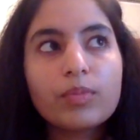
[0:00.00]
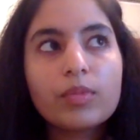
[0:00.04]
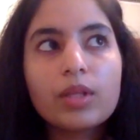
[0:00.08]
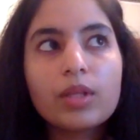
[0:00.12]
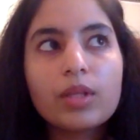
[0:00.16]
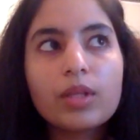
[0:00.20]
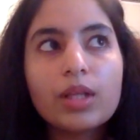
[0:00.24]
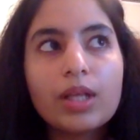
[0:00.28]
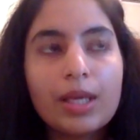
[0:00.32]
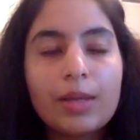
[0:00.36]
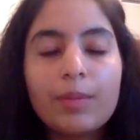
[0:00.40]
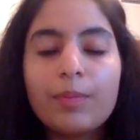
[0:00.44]

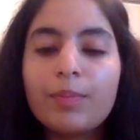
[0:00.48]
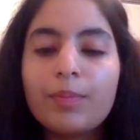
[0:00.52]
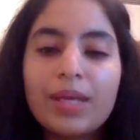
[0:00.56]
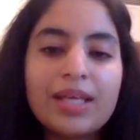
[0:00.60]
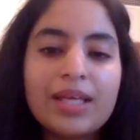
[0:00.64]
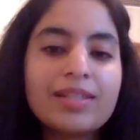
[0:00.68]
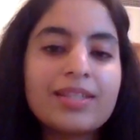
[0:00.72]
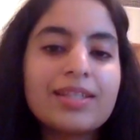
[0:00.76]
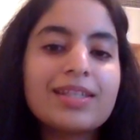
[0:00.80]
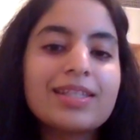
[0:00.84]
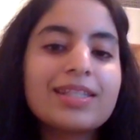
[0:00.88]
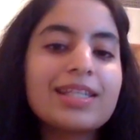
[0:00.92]
it
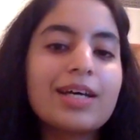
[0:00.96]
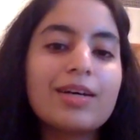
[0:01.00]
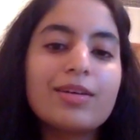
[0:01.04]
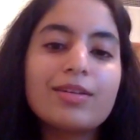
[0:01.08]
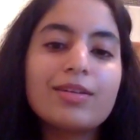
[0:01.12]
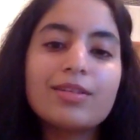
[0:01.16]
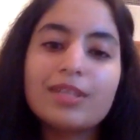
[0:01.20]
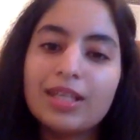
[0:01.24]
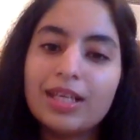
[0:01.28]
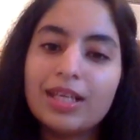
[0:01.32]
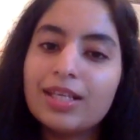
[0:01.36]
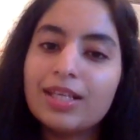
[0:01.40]
makes it
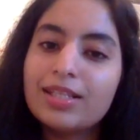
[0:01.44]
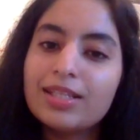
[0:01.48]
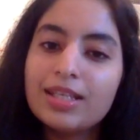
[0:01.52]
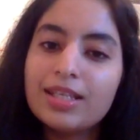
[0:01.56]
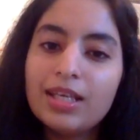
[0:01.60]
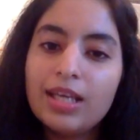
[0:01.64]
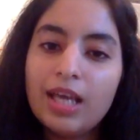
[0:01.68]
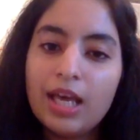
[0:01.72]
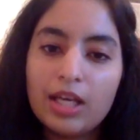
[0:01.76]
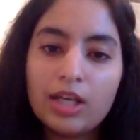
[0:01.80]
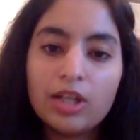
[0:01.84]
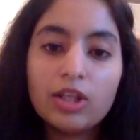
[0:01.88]
sound
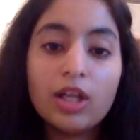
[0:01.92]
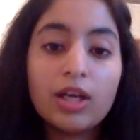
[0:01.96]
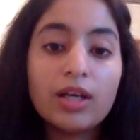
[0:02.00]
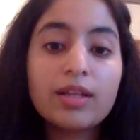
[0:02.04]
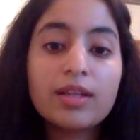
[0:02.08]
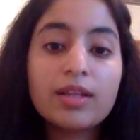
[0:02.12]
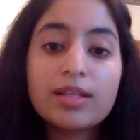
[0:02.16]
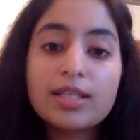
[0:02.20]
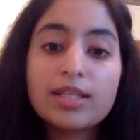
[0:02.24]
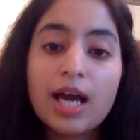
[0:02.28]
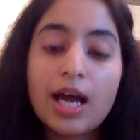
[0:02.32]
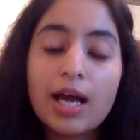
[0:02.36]
easy. And a lot of
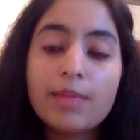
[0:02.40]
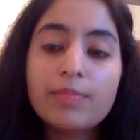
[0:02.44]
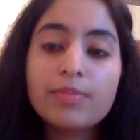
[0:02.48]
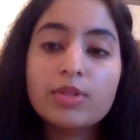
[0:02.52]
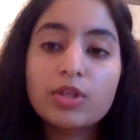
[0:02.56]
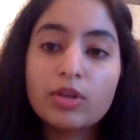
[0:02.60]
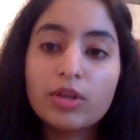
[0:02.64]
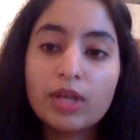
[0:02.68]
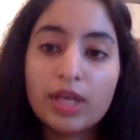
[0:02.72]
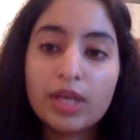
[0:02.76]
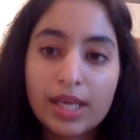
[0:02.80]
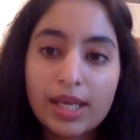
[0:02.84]
the times
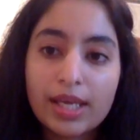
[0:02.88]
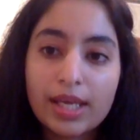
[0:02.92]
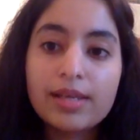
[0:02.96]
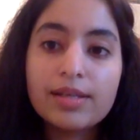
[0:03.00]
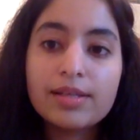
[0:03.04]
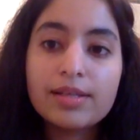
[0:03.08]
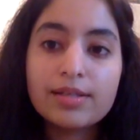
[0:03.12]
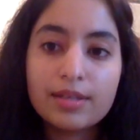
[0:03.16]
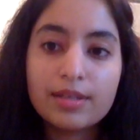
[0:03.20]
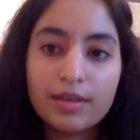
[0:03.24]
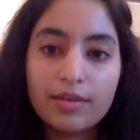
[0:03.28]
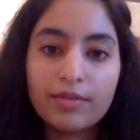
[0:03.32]
there
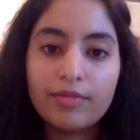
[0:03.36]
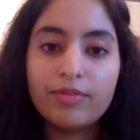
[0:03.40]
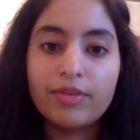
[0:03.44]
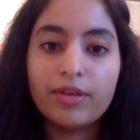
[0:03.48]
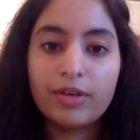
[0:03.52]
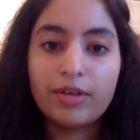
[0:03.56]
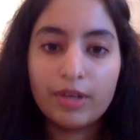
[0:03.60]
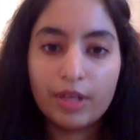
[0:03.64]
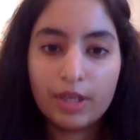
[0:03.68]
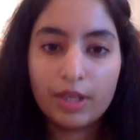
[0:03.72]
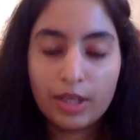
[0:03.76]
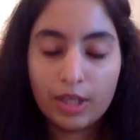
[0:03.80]
is a
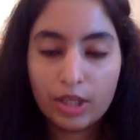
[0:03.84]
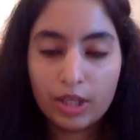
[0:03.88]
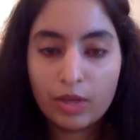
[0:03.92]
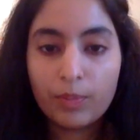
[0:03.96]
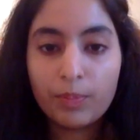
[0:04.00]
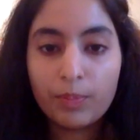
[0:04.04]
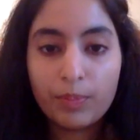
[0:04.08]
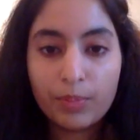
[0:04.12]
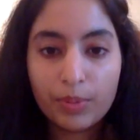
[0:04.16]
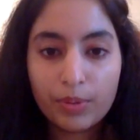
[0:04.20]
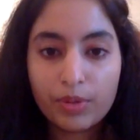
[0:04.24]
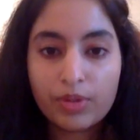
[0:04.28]
very
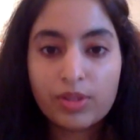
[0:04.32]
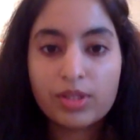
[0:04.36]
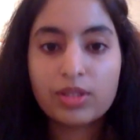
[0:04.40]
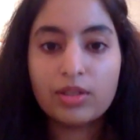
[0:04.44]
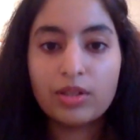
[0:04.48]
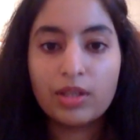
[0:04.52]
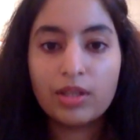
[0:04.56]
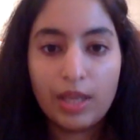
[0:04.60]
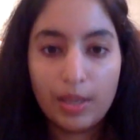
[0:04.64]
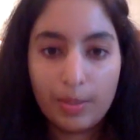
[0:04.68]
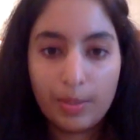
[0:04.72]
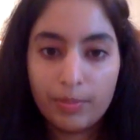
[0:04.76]

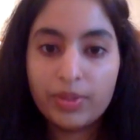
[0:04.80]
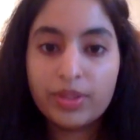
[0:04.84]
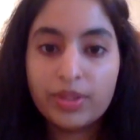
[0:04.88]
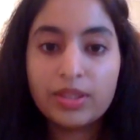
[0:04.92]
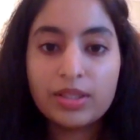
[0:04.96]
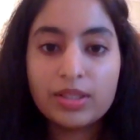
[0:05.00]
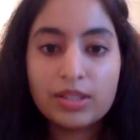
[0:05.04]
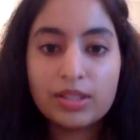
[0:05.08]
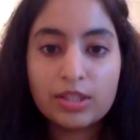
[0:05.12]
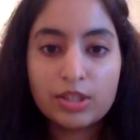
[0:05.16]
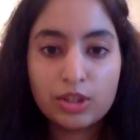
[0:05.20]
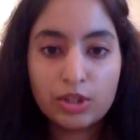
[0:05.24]
personal
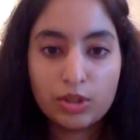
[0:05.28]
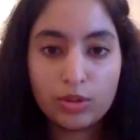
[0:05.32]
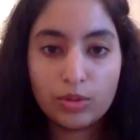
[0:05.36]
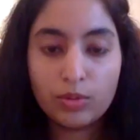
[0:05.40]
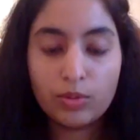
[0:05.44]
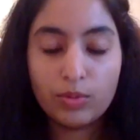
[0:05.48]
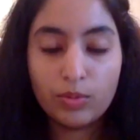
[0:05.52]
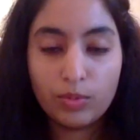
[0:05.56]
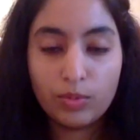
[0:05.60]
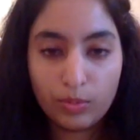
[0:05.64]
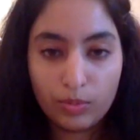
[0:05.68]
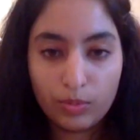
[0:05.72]
impetus
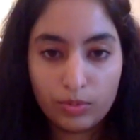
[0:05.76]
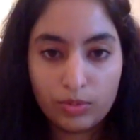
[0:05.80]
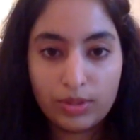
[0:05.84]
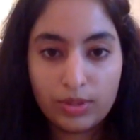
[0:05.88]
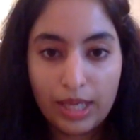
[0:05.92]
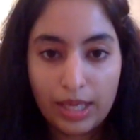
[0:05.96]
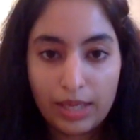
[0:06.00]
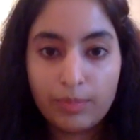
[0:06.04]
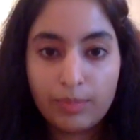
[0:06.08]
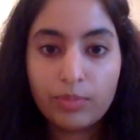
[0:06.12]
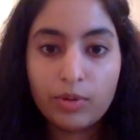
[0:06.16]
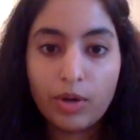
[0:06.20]
to
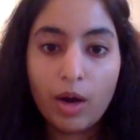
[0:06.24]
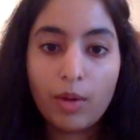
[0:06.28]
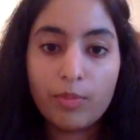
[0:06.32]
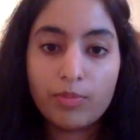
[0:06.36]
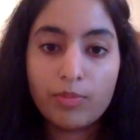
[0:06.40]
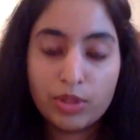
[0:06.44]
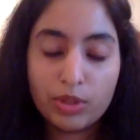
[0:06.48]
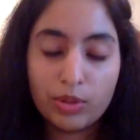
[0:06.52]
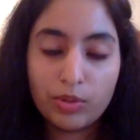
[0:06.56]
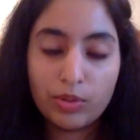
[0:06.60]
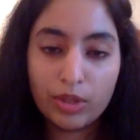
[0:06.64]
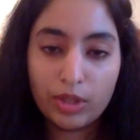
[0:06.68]
that
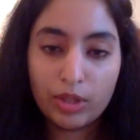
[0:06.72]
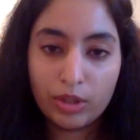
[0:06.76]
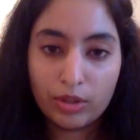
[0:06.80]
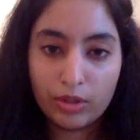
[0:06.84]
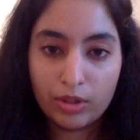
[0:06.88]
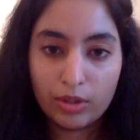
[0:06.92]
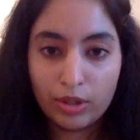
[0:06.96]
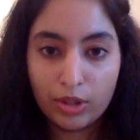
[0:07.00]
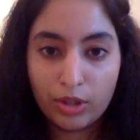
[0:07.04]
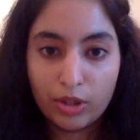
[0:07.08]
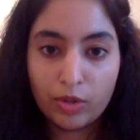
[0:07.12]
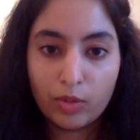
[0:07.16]
prompts you on
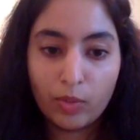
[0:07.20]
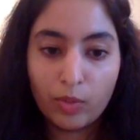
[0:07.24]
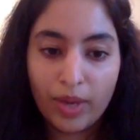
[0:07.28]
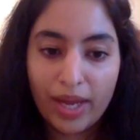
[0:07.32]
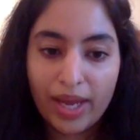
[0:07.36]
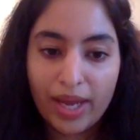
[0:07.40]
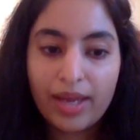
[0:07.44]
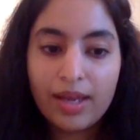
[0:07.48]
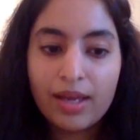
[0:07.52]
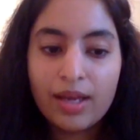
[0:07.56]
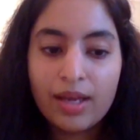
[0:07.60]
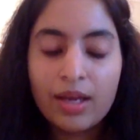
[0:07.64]
your
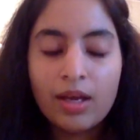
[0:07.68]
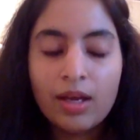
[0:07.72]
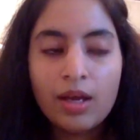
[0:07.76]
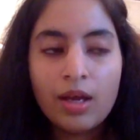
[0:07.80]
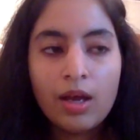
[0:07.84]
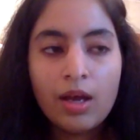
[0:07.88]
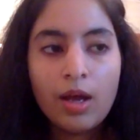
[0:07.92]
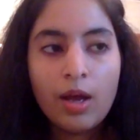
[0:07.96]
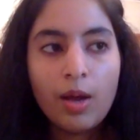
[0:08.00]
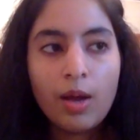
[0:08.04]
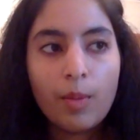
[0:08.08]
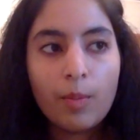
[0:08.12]
way.
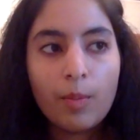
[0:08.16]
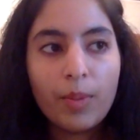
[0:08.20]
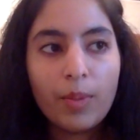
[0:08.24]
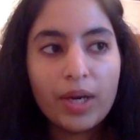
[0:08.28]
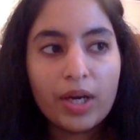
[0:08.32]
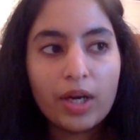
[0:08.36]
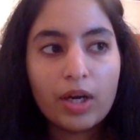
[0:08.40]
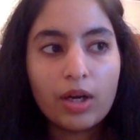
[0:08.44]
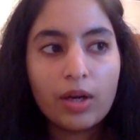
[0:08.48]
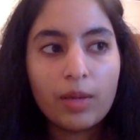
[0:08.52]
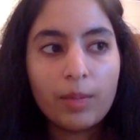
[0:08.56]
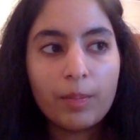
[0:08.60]

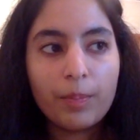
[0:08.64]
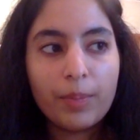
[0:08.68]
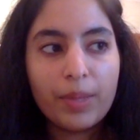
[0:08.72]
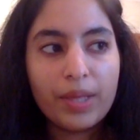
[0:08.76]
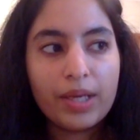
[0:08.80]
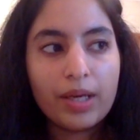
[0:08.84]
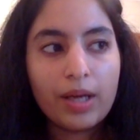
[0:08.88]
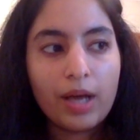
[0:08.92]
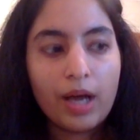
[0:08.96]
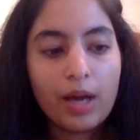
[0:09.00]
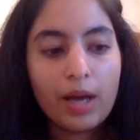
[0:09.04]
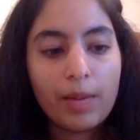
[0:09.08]

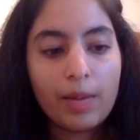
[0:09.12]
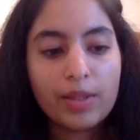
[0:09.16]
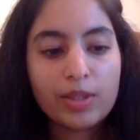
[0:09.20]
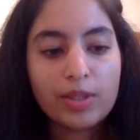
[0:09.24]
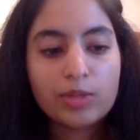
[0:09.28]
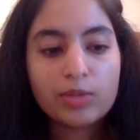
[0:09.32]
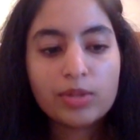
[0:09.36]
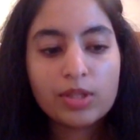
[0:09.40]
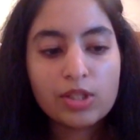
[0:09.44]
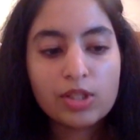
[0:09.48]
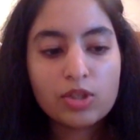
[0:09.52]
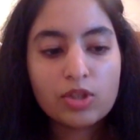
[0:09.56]
I
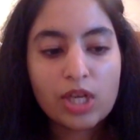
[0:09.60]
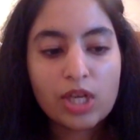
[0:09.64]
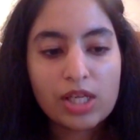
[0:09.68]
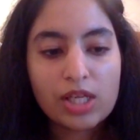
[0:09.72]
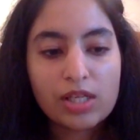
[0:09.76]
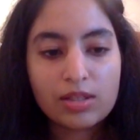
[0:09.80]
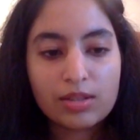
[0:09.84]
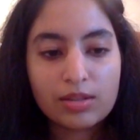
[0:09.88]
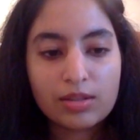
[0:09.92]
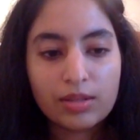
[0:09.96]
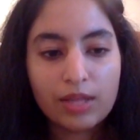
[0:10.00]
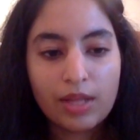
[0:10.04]
just want to
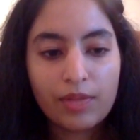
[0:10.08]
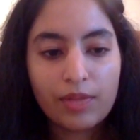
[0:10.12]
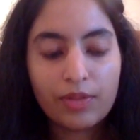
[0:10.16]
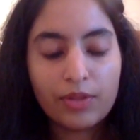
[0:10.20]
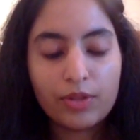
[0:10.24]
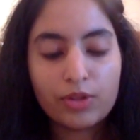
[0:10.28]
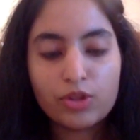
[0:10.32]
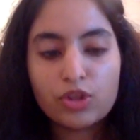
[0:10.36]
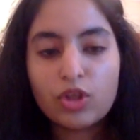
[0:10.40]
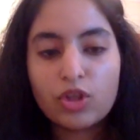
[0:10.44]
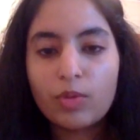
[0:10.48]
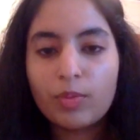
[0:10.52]
stress that
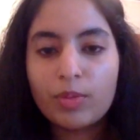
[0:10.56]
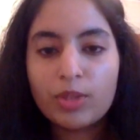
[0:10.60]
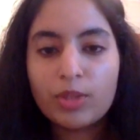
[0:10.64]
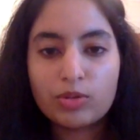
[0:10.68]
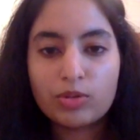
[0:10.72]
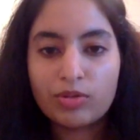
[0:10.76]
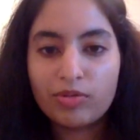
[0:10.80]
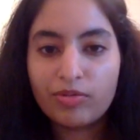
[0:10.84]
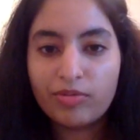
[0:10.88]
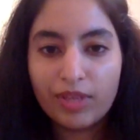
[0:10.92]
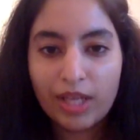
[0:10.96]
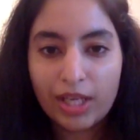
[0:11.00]
there's so much
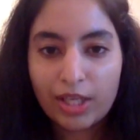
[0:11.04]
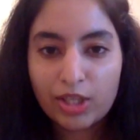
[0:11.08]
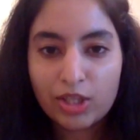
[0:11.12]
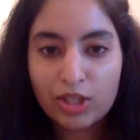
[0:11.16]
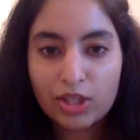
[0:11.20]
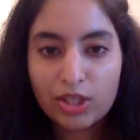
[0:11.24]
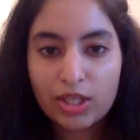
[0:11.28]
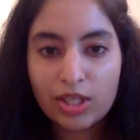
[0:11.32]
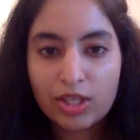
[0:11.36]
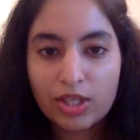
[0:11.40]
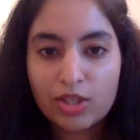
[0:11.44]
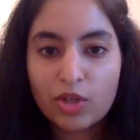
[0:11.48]

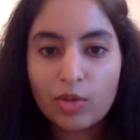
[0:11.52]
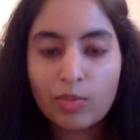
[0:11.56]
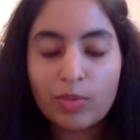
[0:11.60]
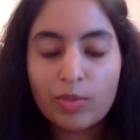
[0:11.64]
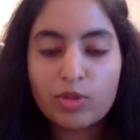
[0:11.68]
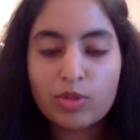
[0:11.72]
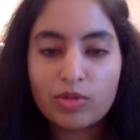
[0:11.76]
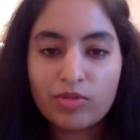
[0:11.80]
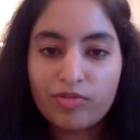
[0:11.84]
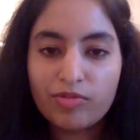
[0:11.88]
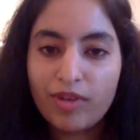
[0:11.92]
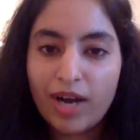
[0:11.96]
reflection and so
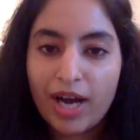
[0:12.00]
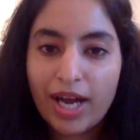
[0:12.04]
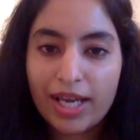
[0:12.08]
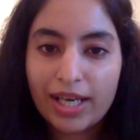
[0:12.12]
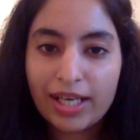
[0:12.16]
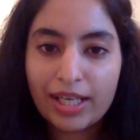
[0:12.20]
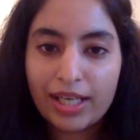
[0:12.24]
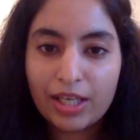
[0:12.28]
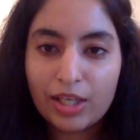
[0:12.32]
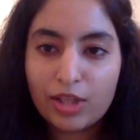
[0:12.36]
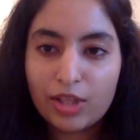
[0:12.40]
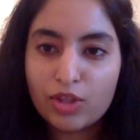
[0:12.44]
much
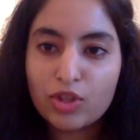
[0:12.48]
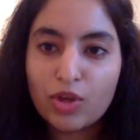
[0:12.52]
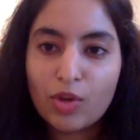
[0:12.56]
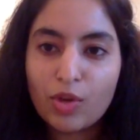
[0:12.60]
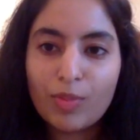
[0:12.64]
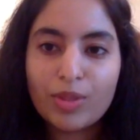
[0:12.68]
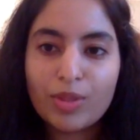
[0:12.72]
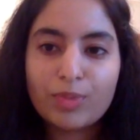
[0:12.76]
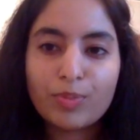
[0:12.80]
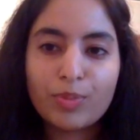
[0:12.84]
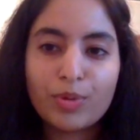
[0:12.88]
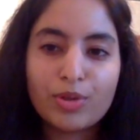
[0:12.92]
refining and so
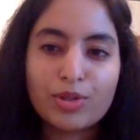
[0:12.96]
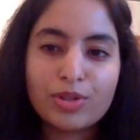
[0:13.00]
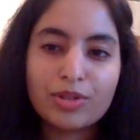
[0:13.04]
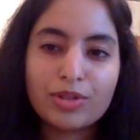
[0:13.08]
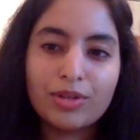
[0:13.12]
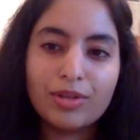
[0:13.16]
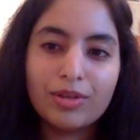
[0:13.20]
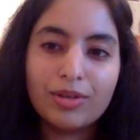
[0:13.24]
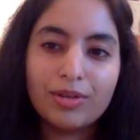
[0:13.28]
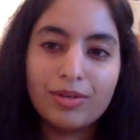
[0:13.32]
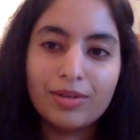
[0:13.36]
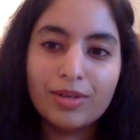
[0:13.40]
much
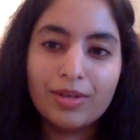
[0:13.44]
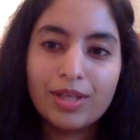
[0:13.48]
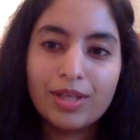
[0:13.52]
personal